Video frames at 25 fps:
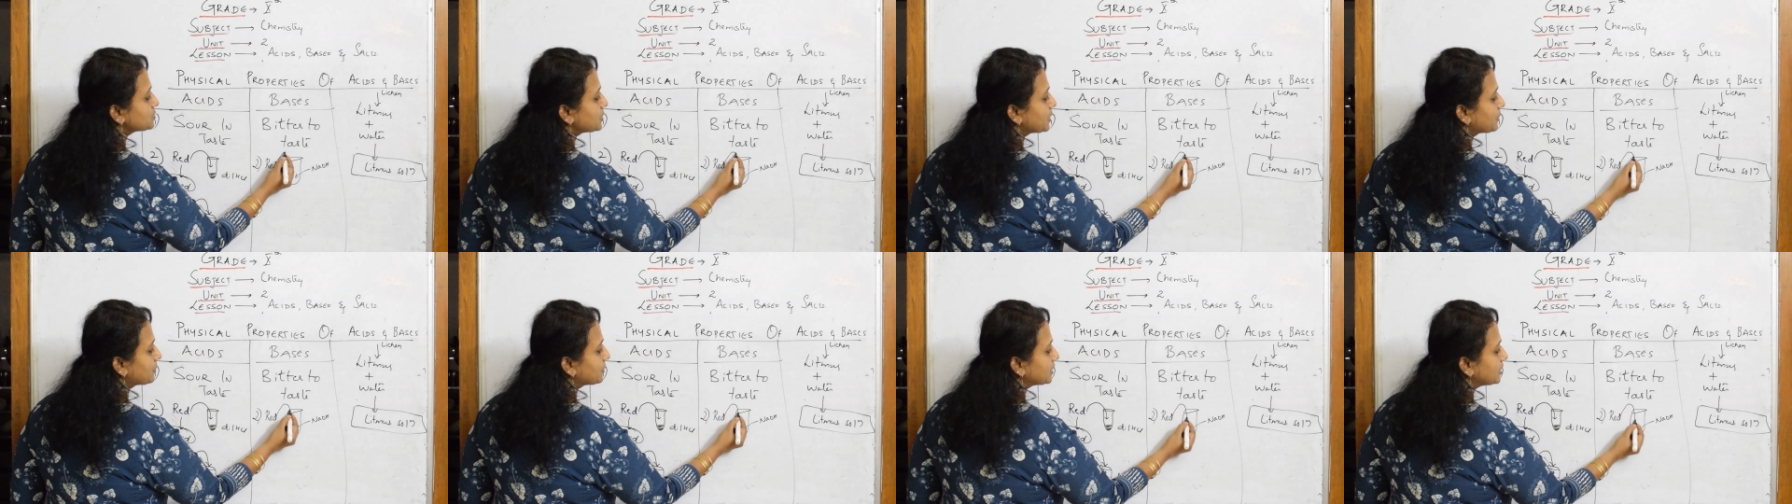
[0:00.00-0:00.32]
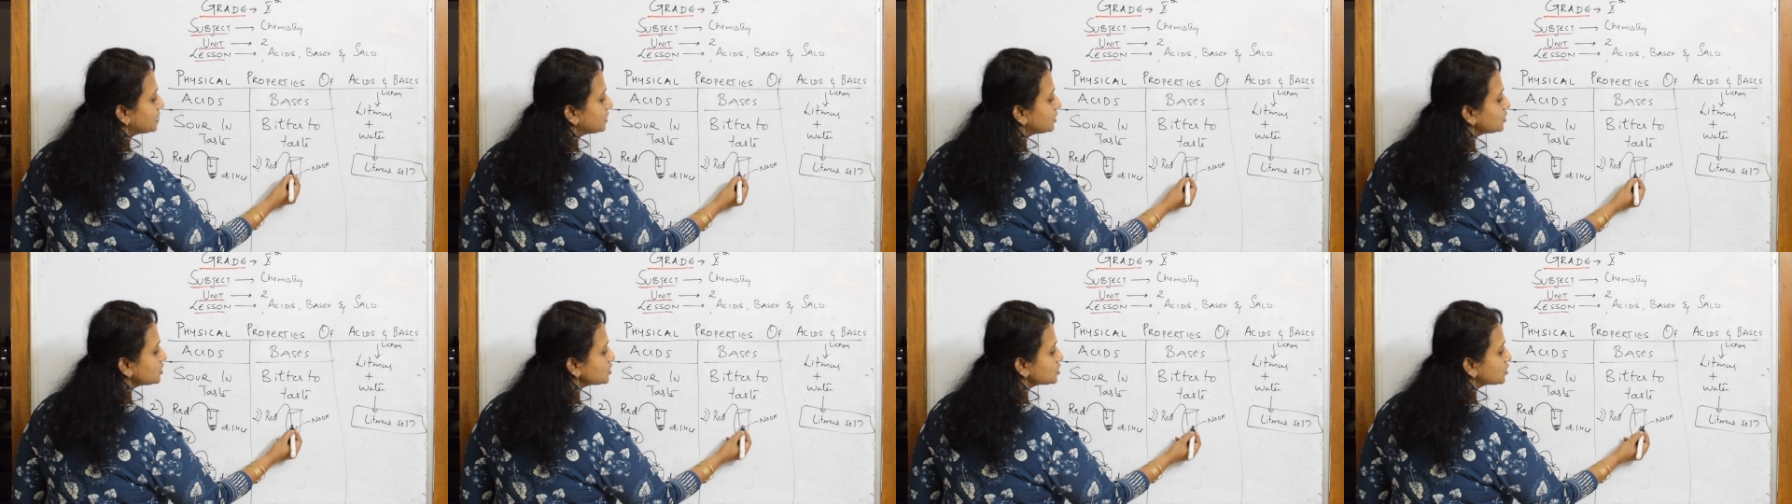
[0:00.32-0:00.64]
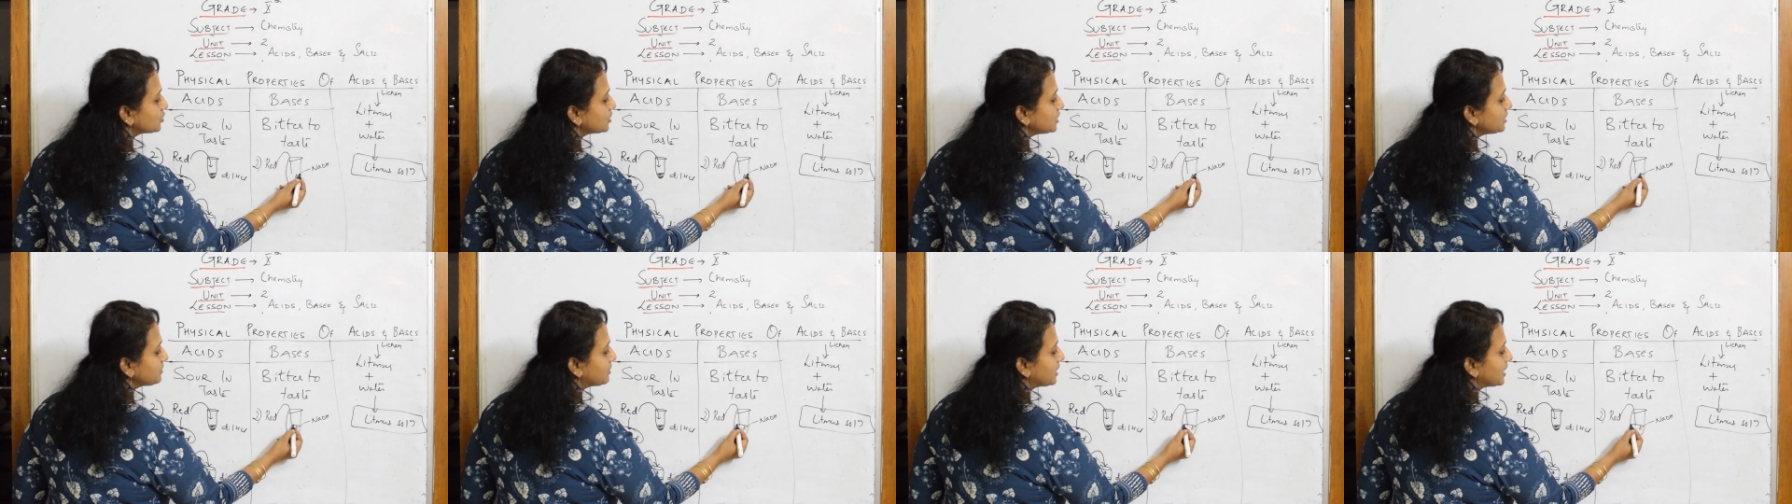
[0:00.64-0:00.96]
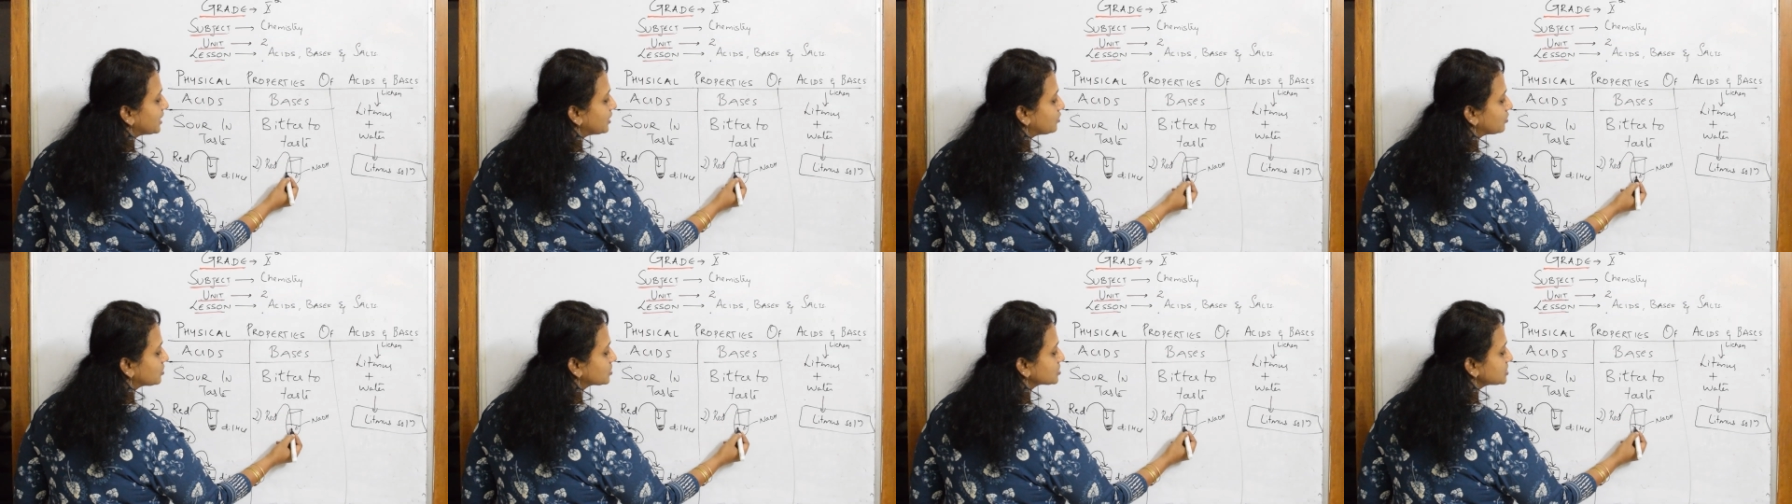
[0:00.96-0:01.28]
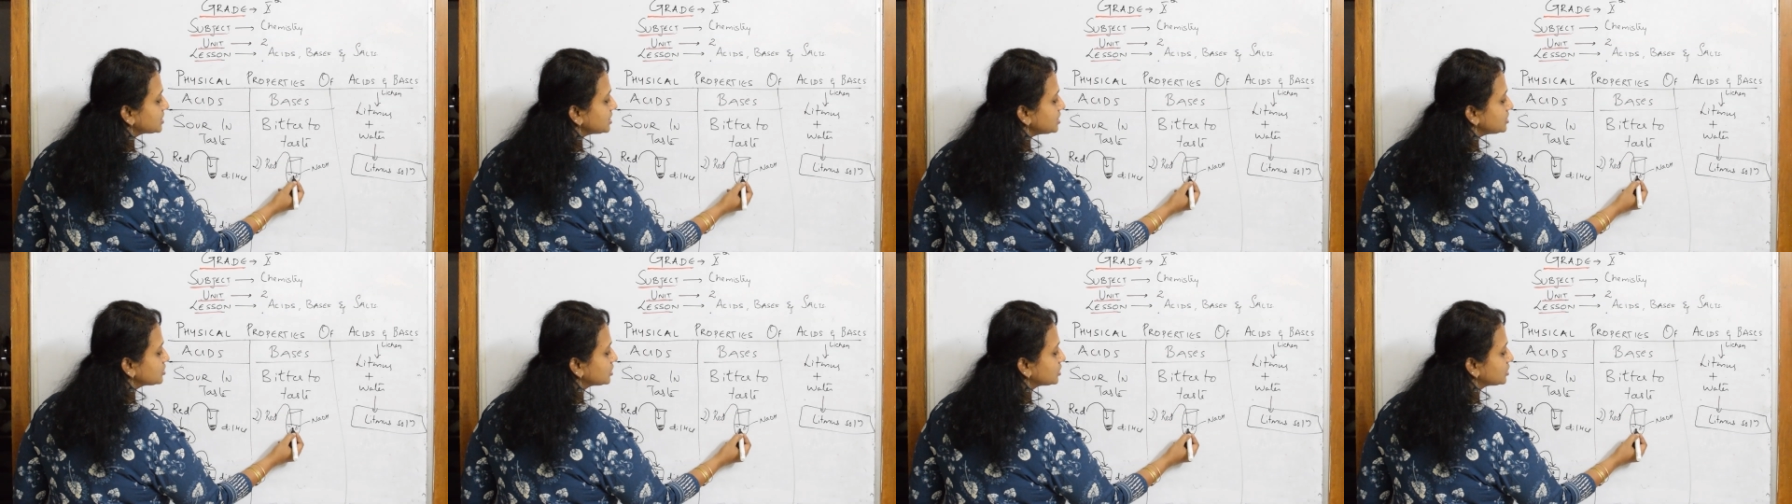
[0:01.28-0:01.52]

paper into sodium hydroxide